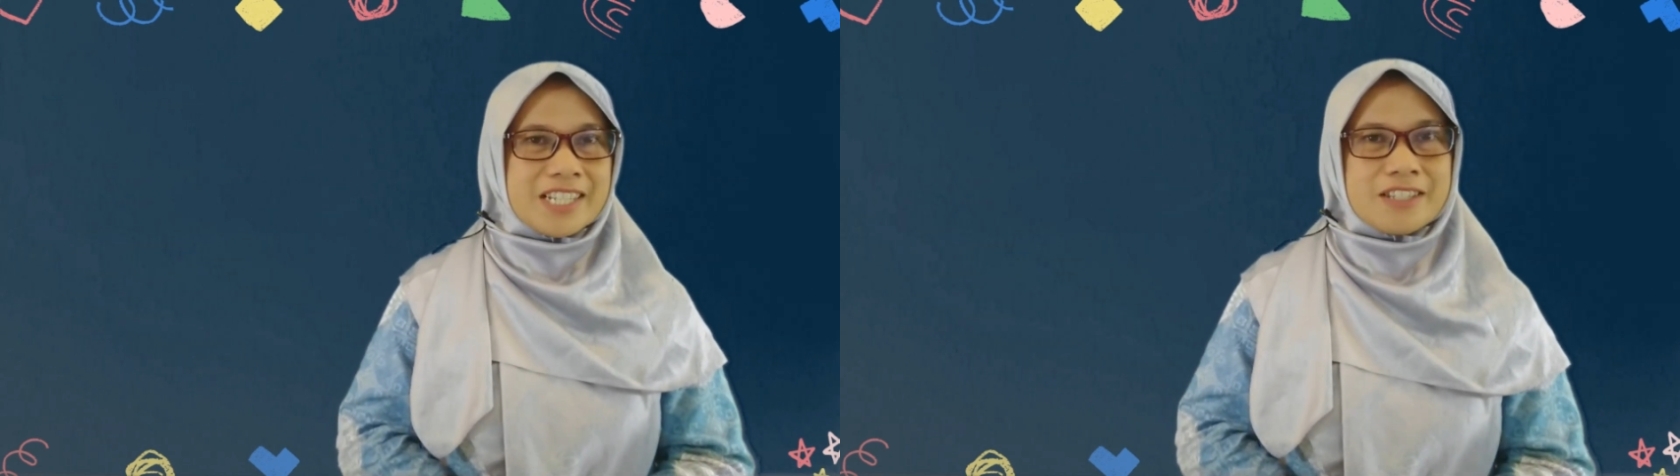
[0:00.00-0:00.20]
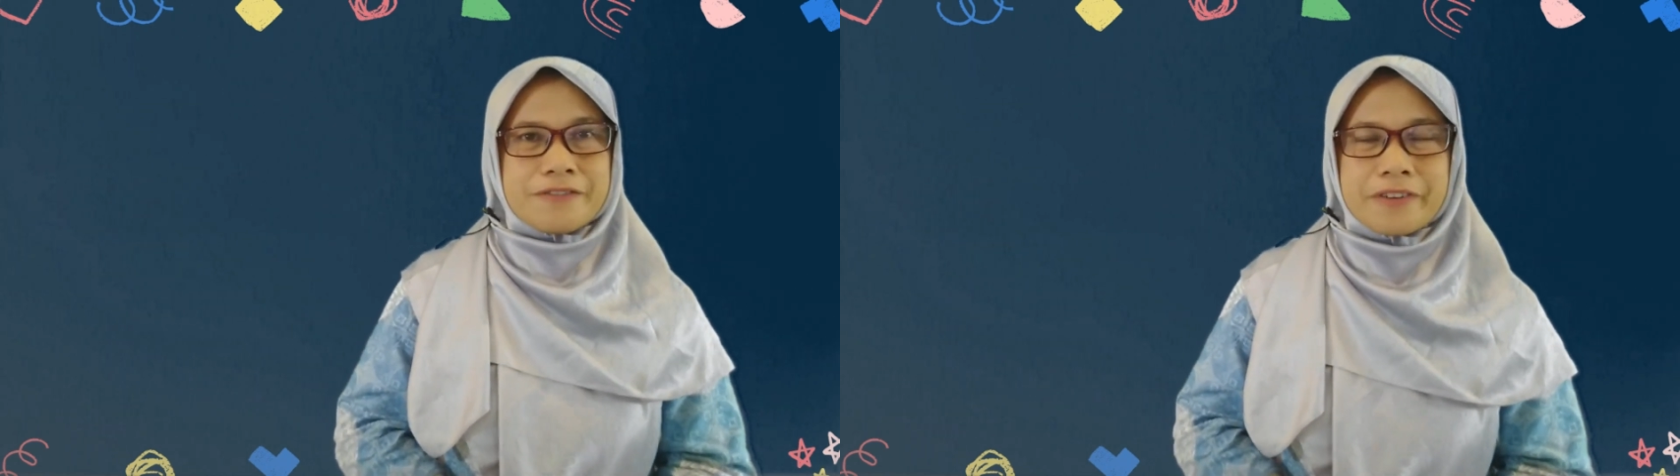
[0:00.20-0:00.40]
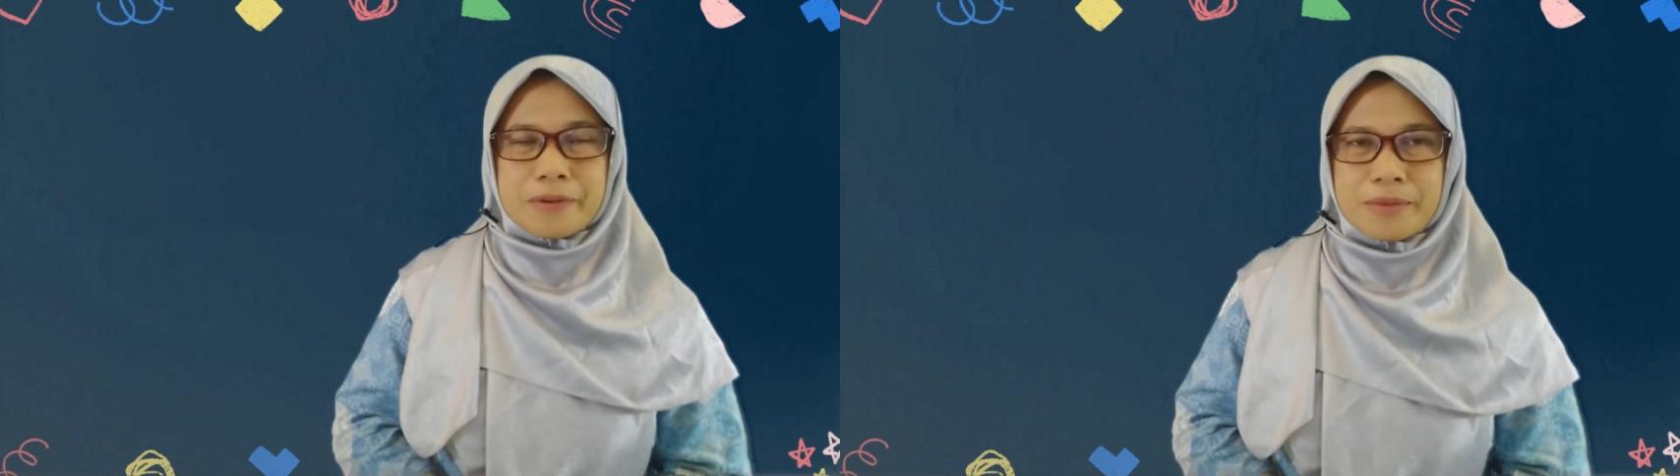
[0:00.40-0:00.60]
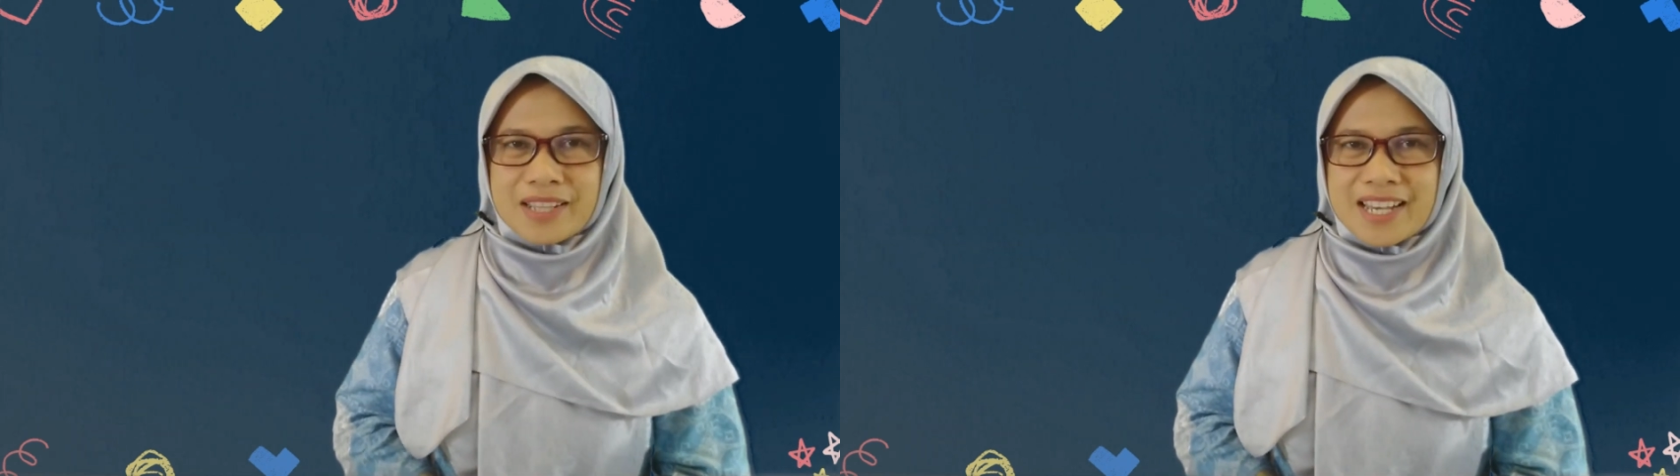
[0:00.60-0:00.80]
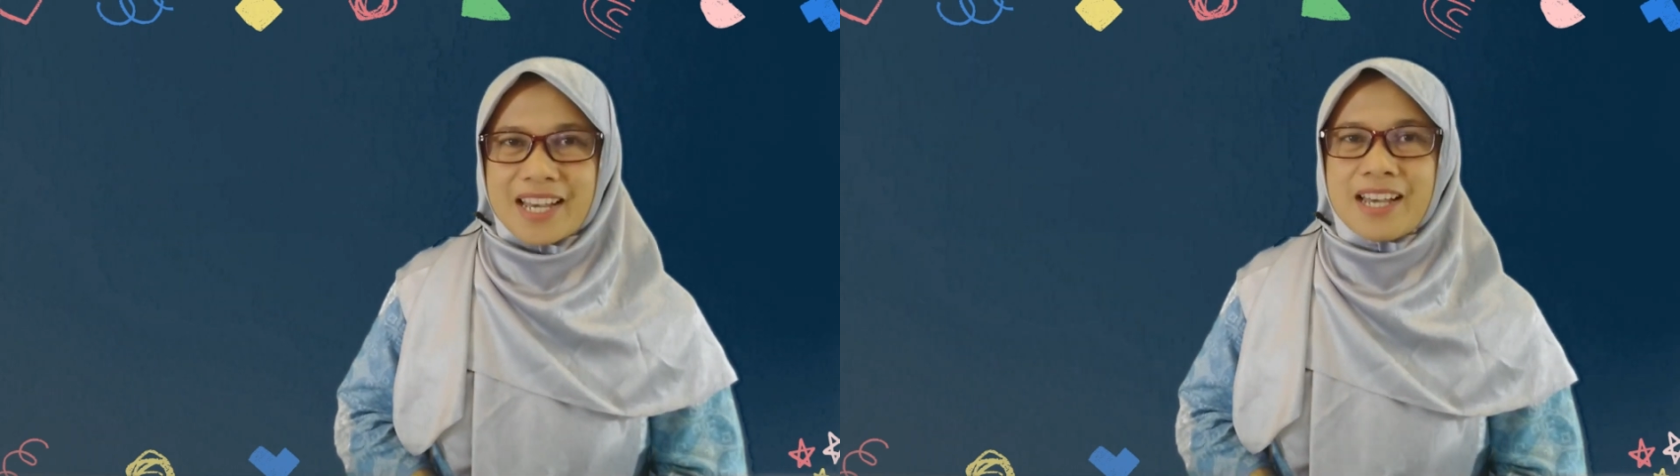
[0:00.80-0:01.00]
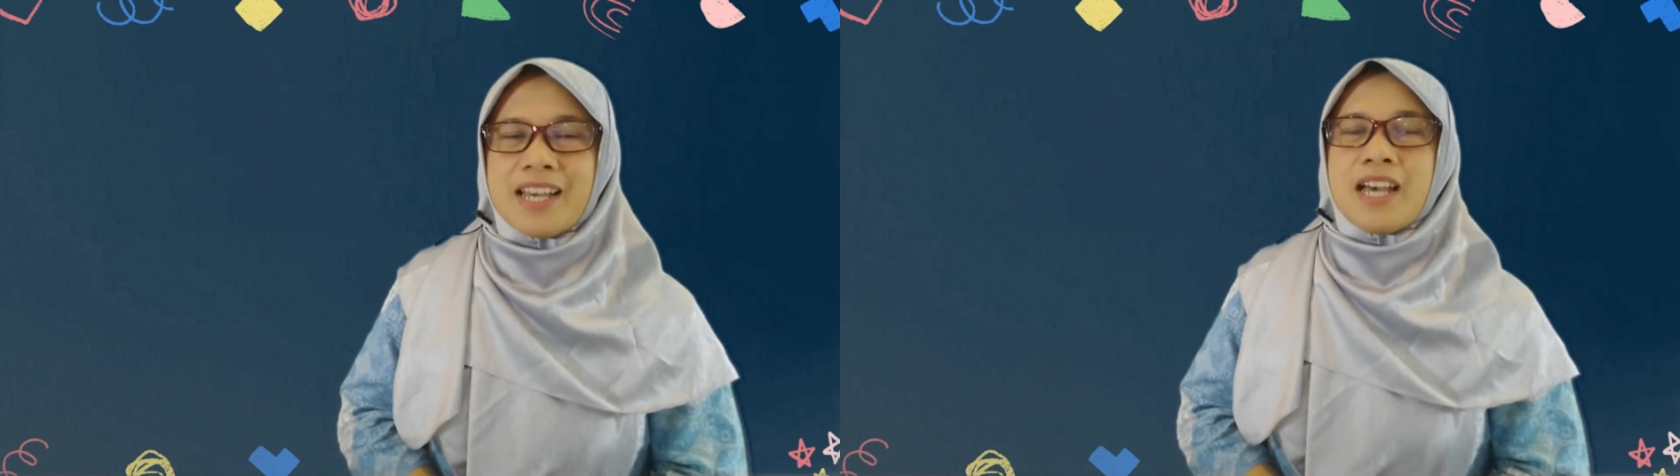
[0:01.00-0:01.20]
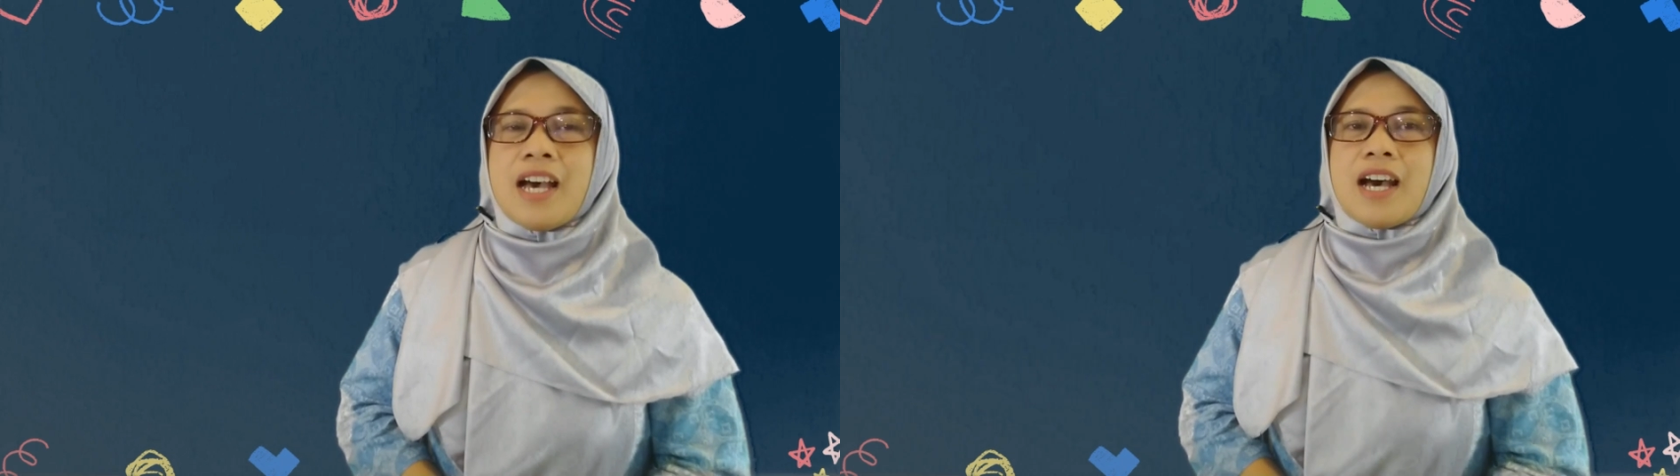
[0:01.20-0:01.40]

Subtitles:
and formula.